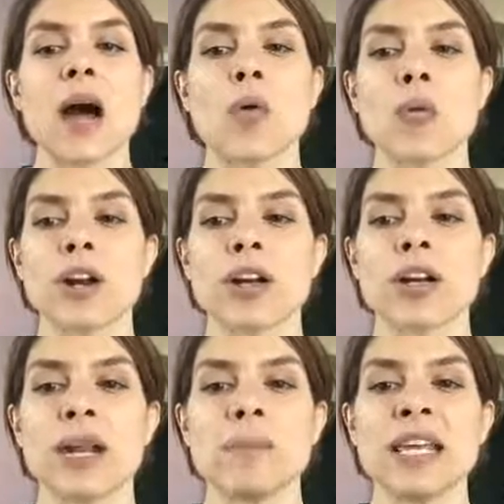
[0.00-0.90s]
we're
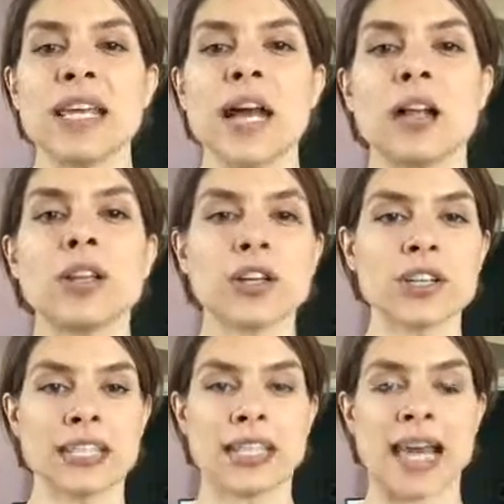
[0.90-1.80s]
going to be
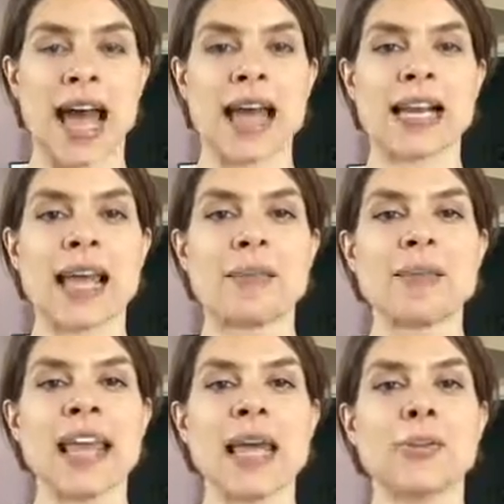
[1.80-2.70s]
alert to that and
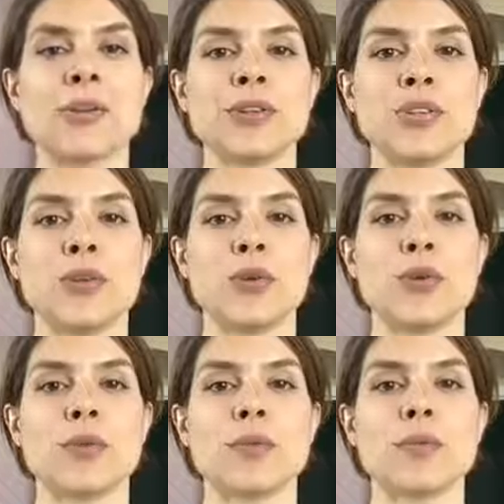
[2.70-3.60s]
be able
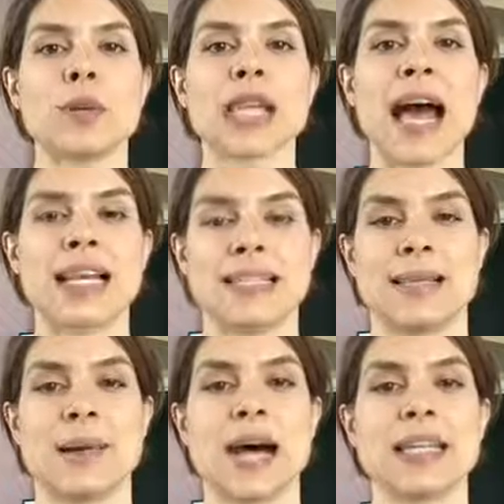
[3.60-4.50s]
to relax
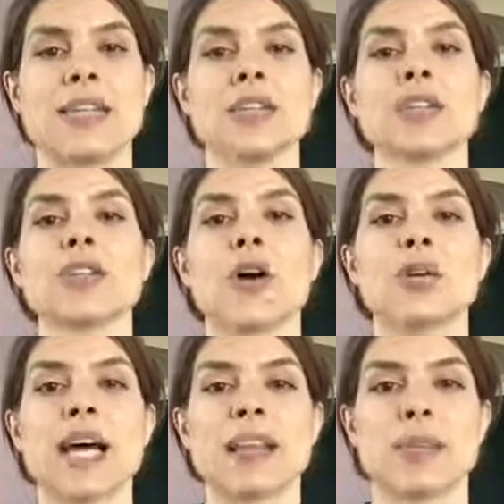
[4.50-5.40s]
the body, to
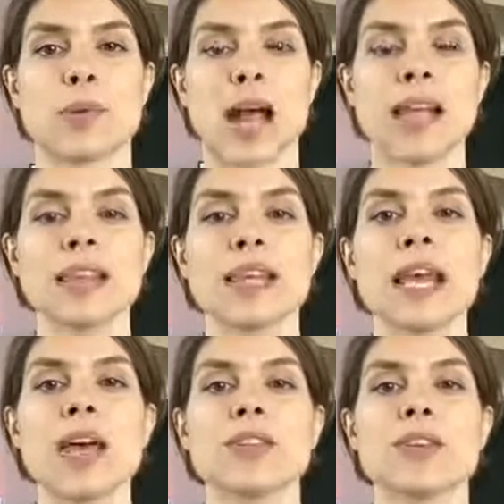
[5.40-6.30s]
slow down the breath
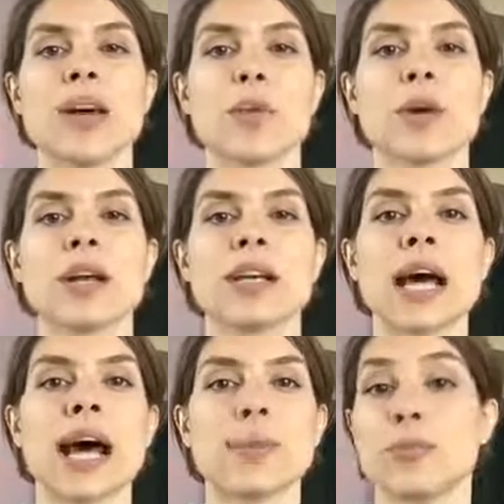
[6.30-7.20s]
so that we're
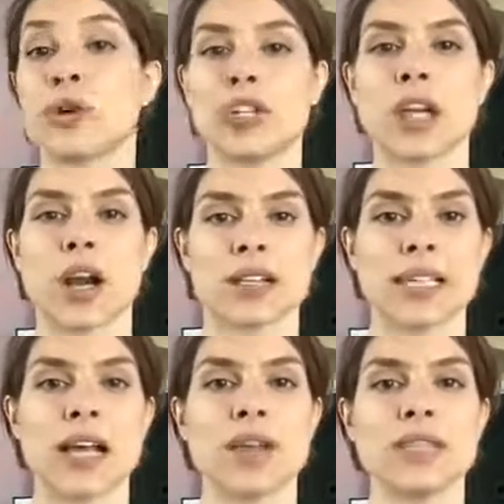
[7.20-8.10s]
not pushing
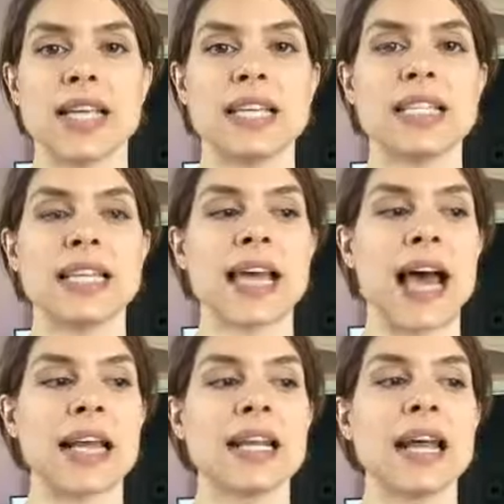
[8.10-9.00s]
ourselves into
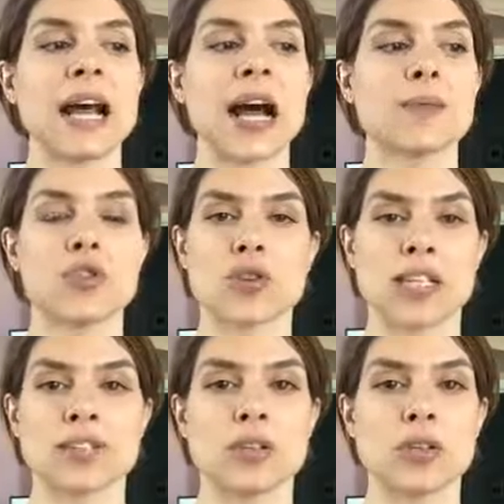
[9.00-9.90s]
that
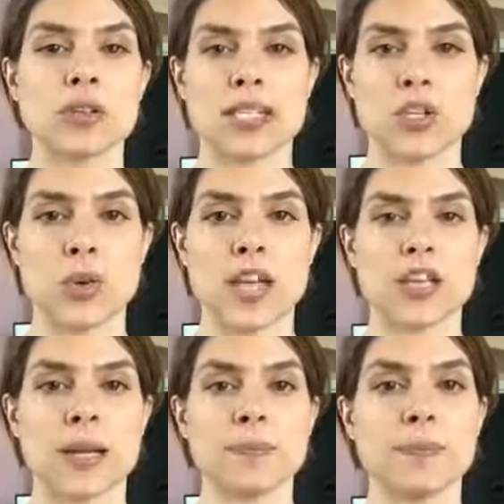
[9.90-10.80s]
stressful
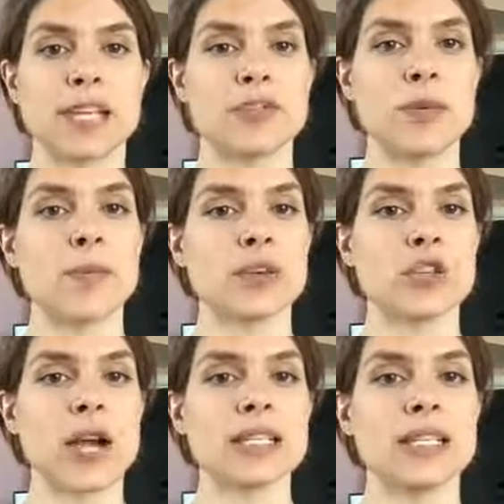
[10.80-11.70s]
situation. Because remember,
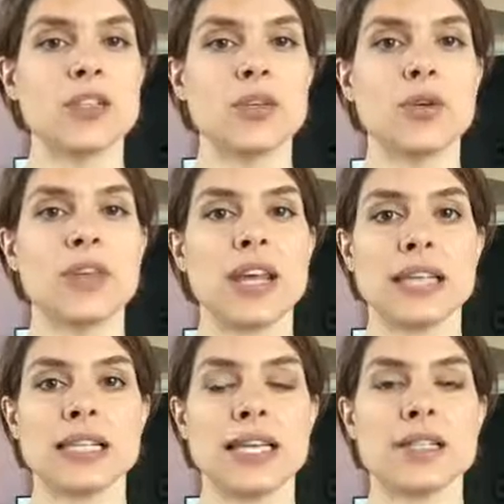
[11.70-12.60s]
stress is two
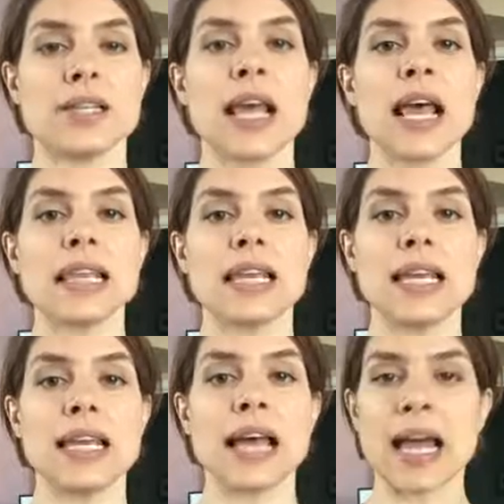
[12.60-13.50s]
things. It's
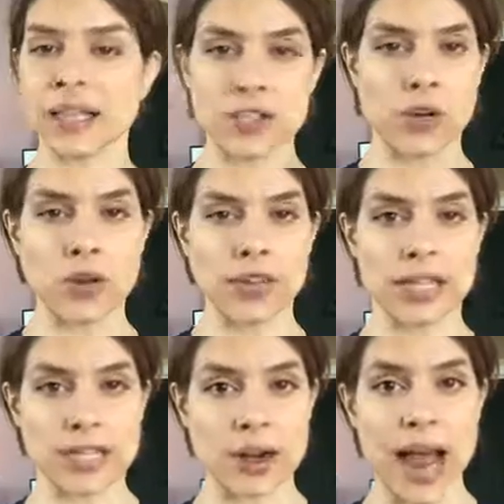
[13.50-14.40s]
the external
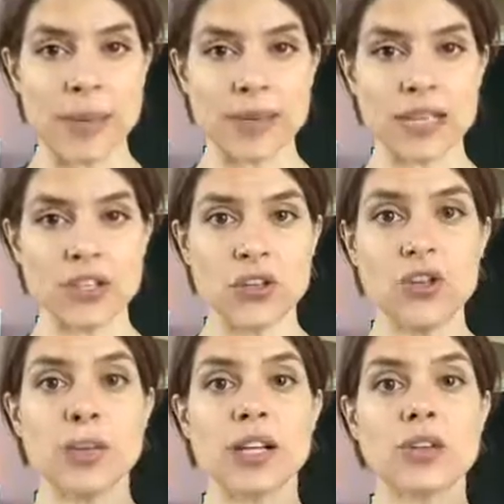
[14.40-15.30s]
things that are happening to
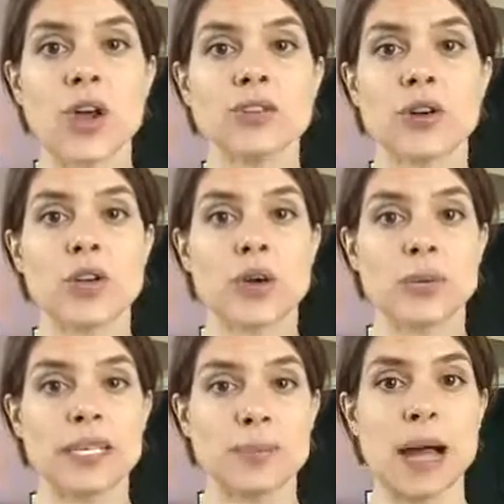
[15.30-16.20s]
you, but it's also your
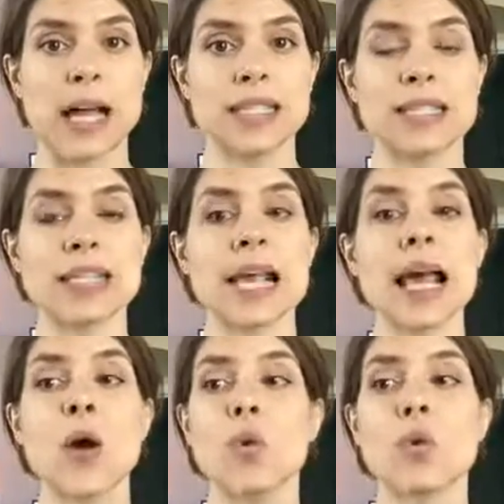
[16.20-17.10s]
response.
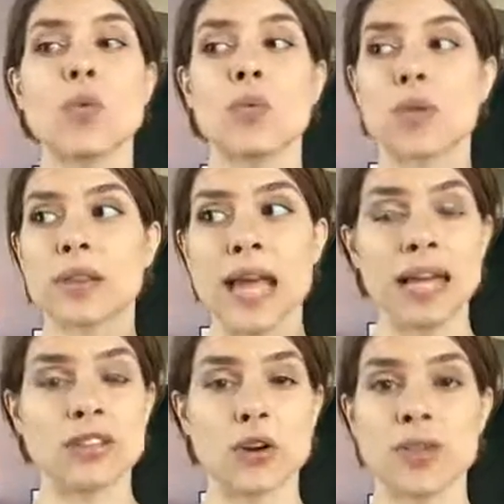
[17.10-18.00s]
the
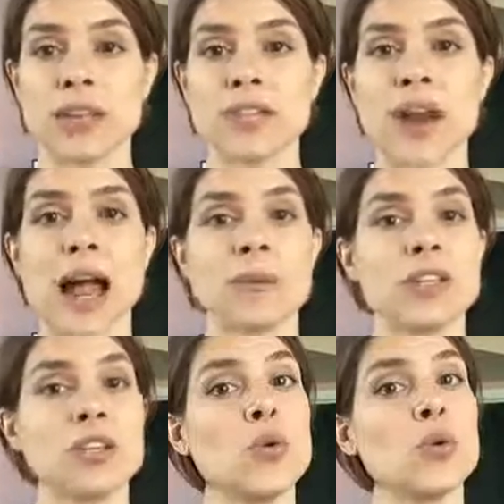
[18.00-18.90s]
external things are happening
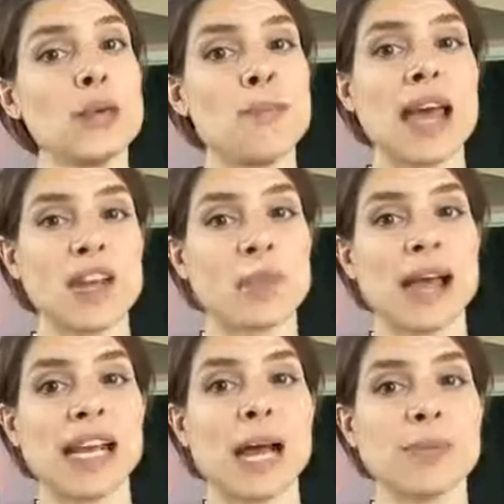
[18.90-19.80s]
to we may or
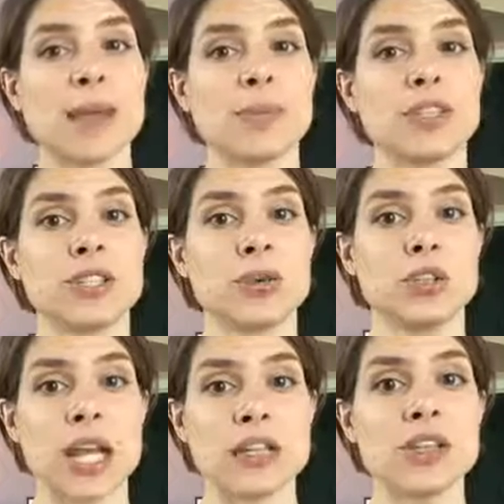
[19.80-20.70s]
may not be able to
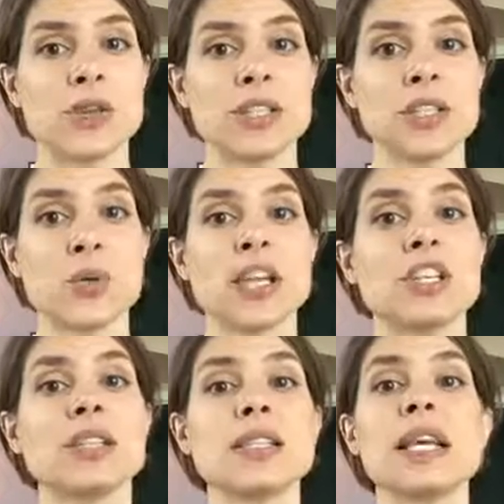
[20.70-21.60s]
change those
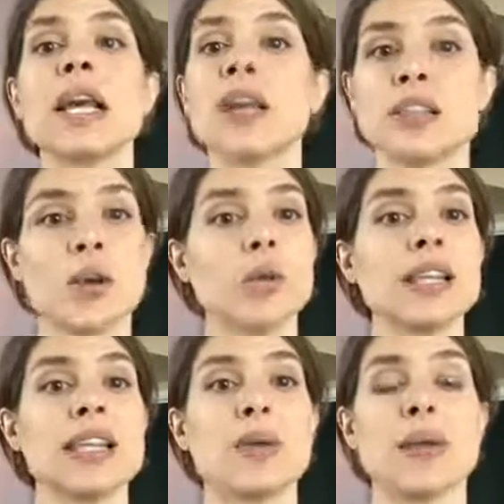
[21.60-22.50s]
situations. The
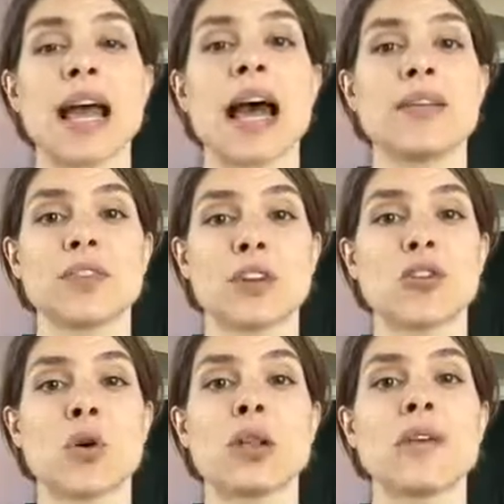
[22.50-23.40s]
only thing we have
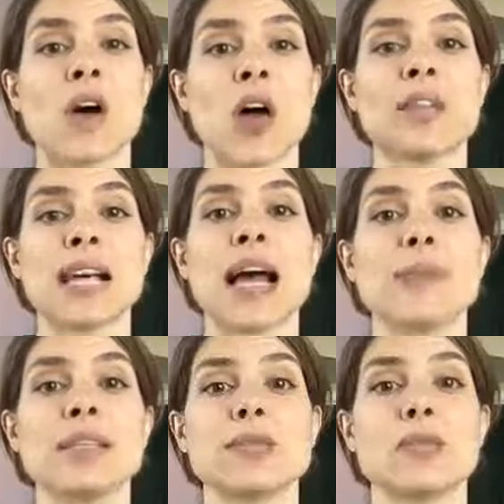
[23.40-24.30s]
control of all the
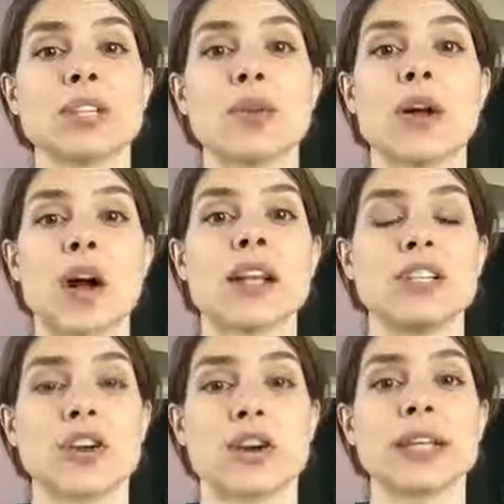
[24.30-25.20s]
time is what's going on
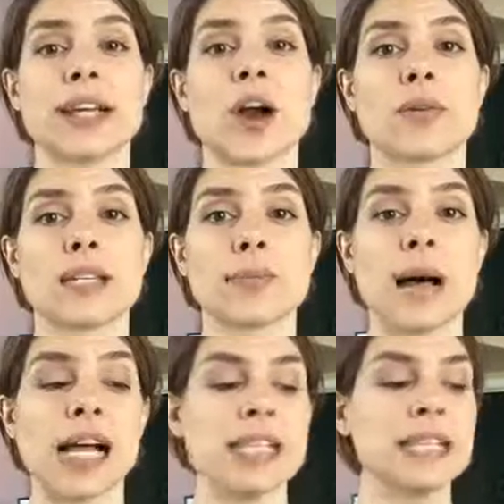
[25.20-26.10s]
internally, our
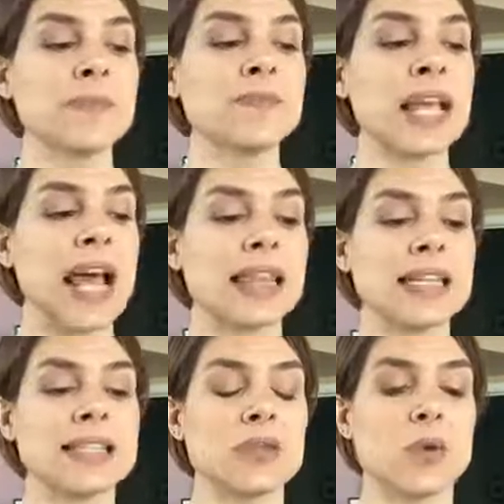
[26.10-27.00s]
response. And
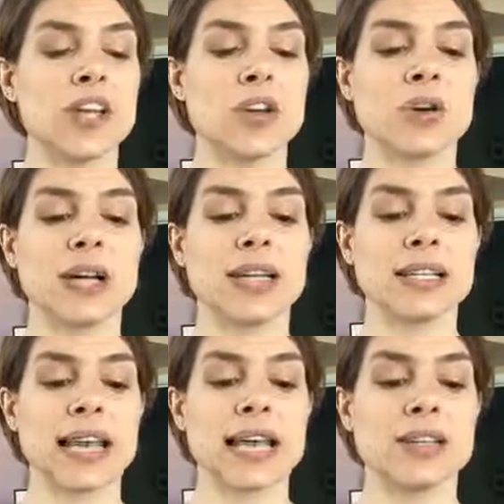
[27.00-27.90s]
this is what yoga
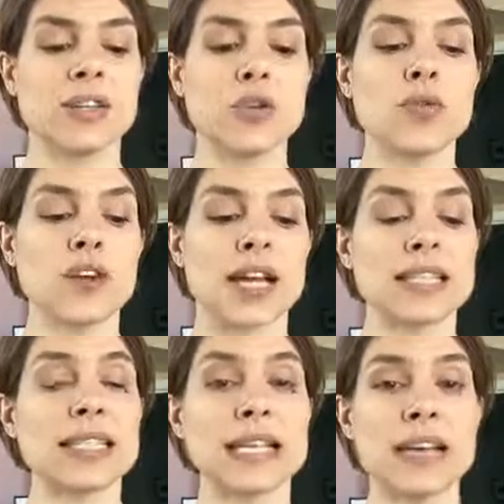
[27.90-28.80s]
can do for
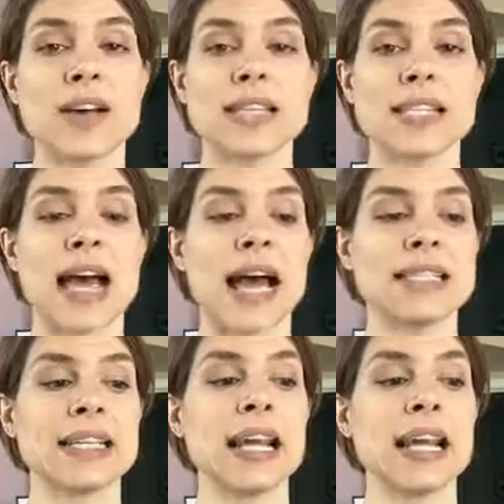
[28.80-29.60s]
us, to give us that